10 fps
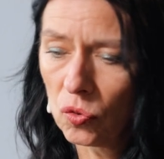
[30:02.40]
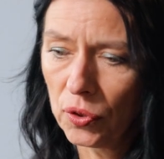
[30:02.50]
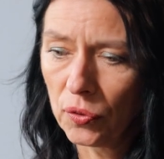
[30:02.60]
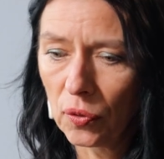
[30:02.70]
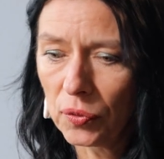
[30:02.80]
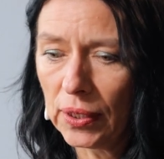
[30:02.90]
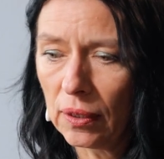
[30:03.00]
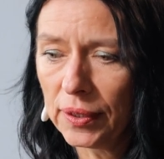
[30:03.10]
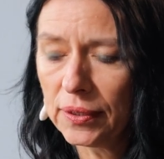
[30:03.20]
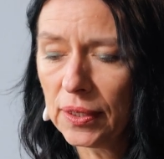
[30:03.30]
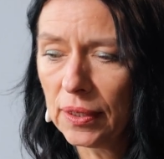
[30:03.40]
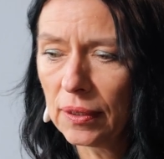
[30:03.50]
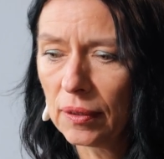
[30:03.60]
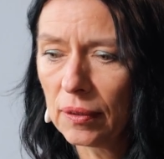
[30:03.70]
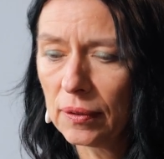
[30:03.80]
or you know, the
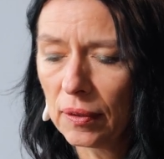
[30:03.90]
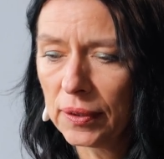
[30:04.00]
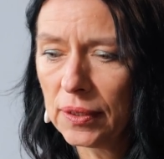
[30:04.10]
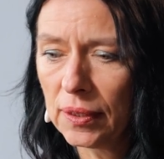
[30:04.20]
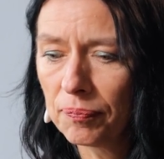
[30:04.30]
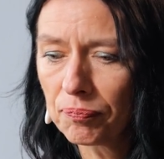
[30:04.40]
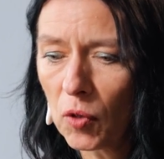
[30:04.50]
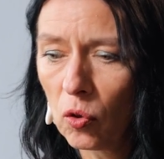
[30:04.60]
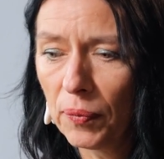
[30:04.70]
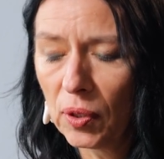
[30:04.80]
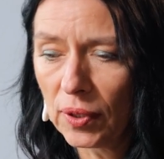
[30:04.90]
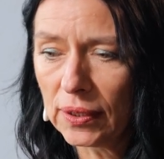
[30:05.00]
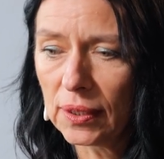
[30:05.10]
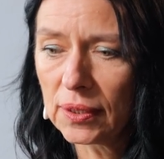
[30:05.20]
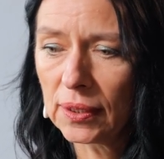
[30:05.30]
IT
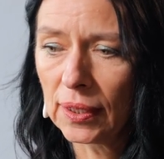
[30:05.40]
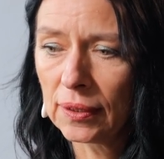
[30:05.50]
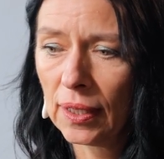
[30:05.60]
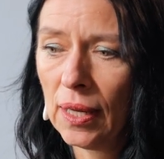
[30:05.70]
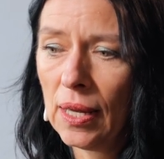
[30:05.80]
communities, that